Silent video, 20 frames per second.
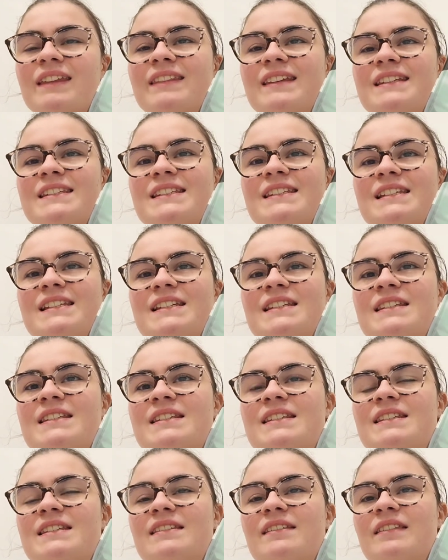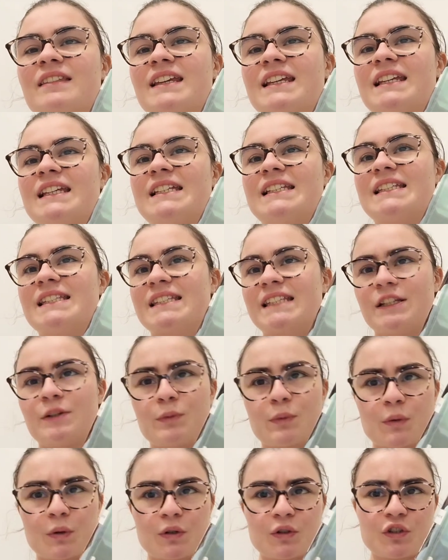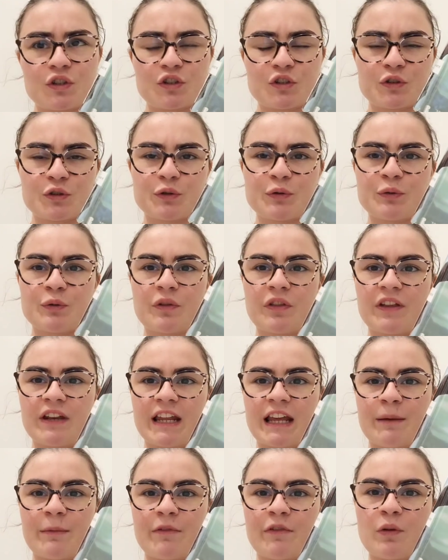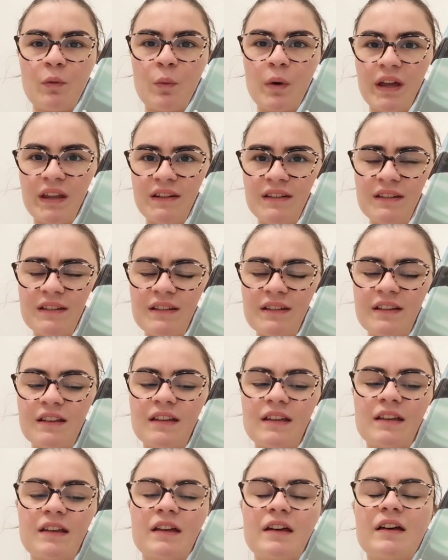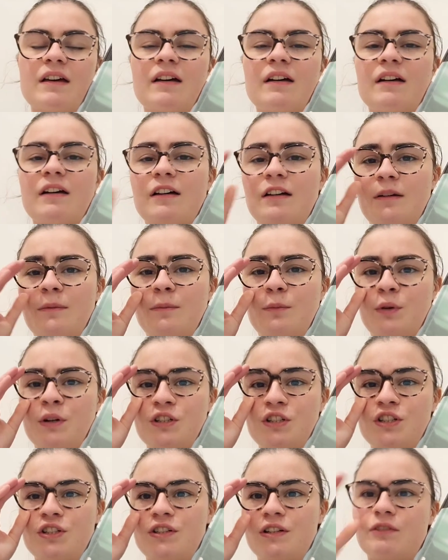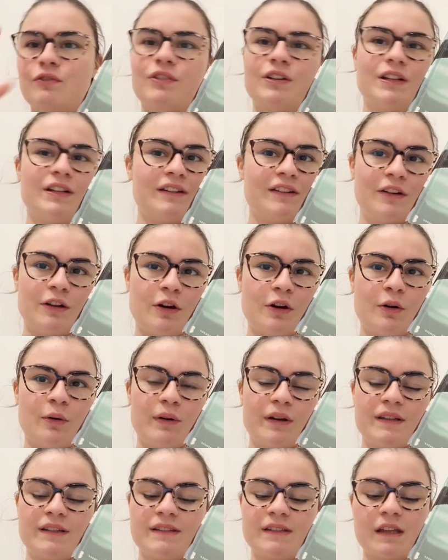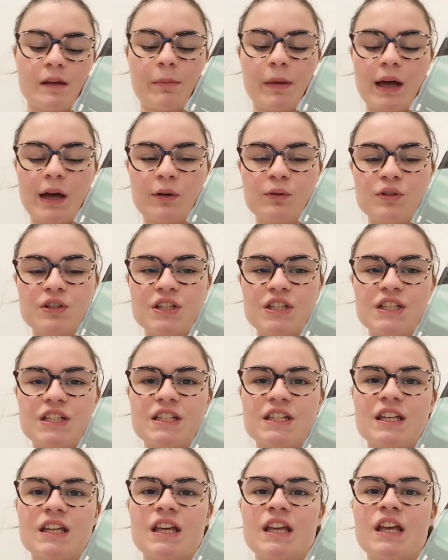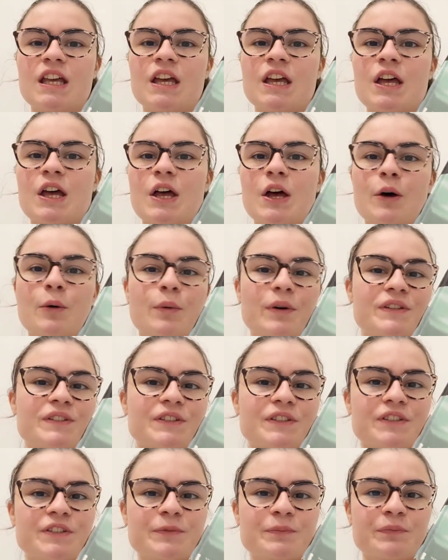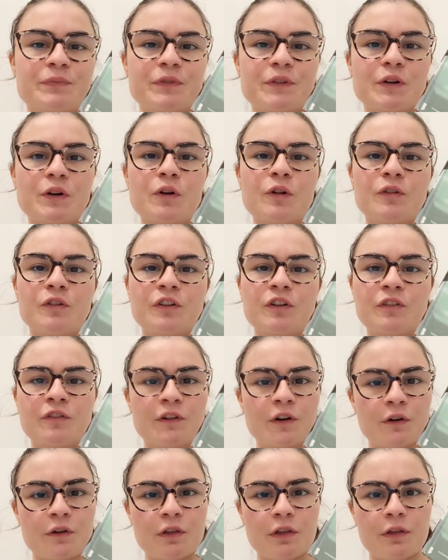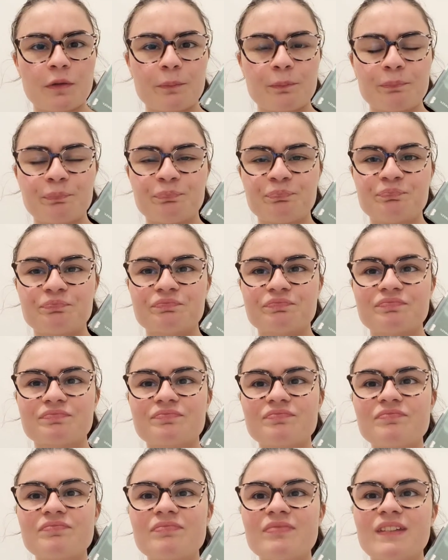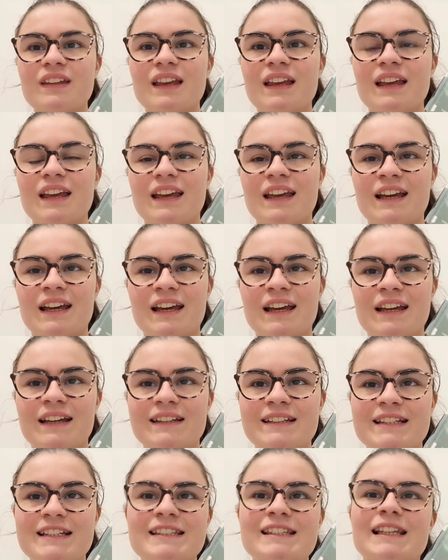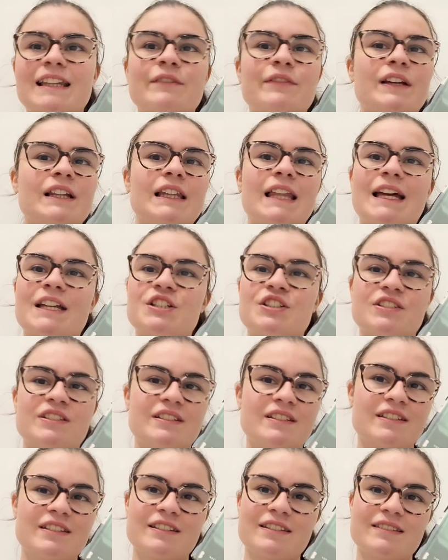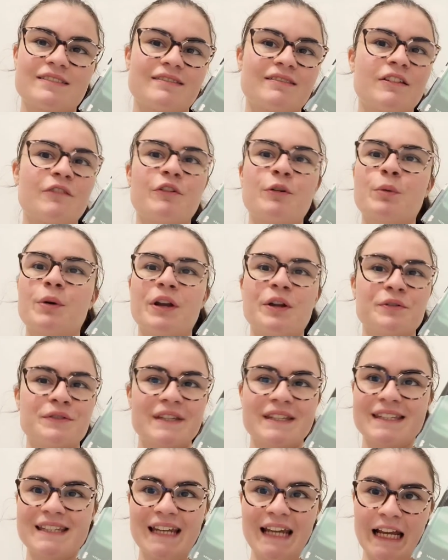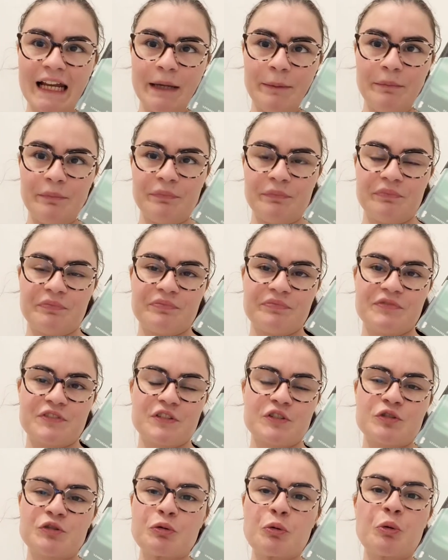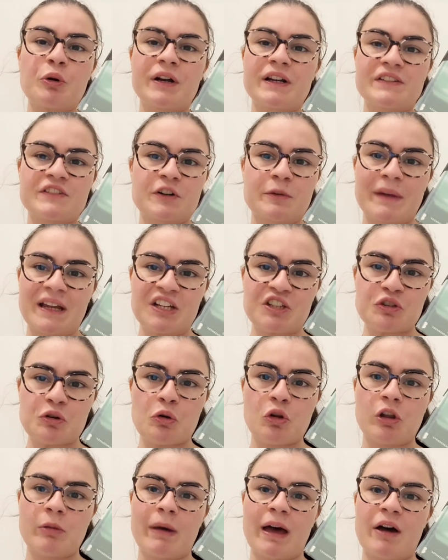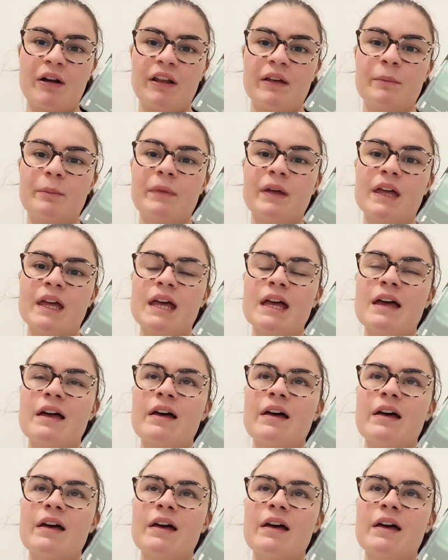This is the sequel to The Name of the Wind, which, if you didn't know, is about a wizard called Kavoth, and he's a living legend. Everyone knows his name. Stories are being told about him.